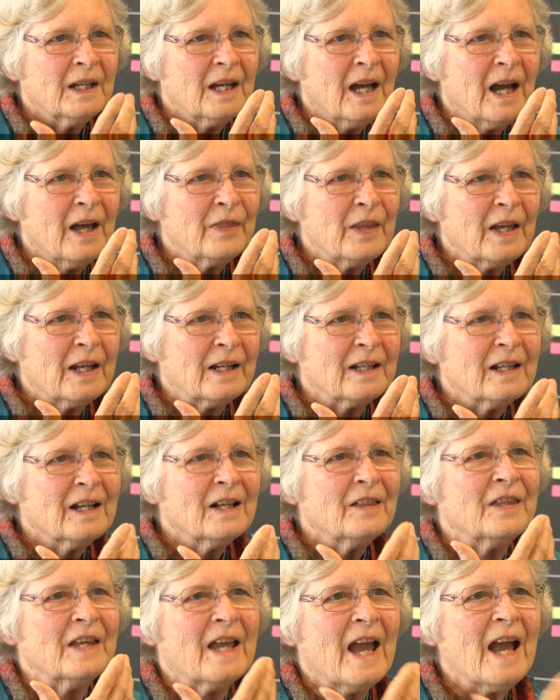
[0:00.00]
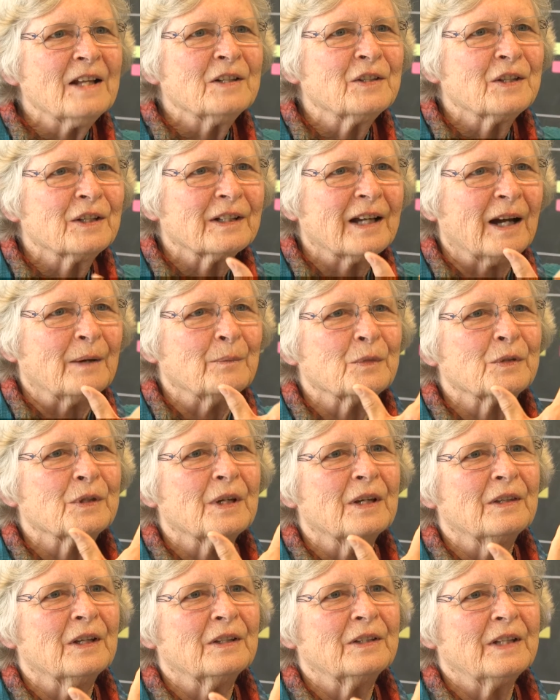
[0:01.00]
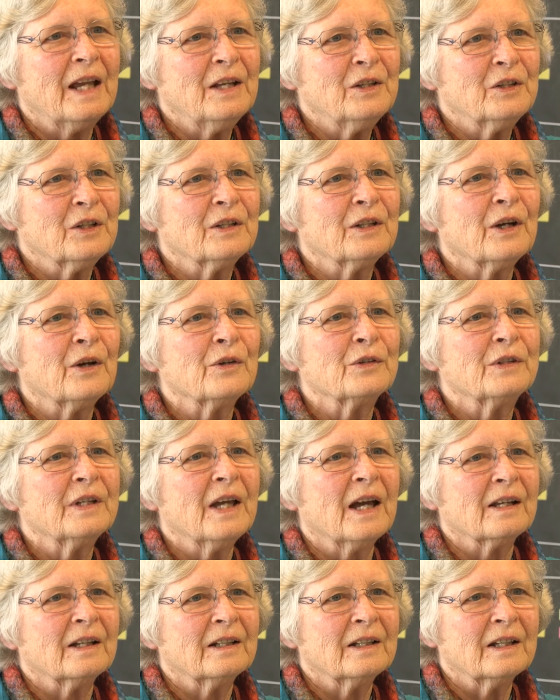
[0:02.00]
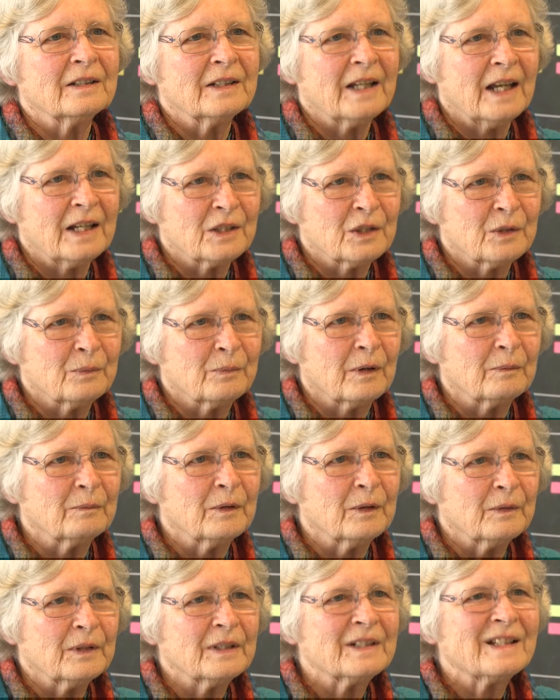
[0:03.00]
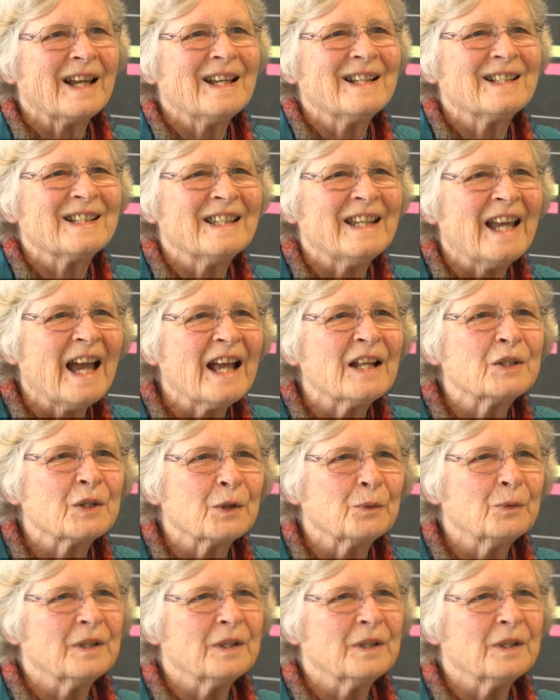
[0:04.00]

And then the answer comes and the tension goes down and it takes the answer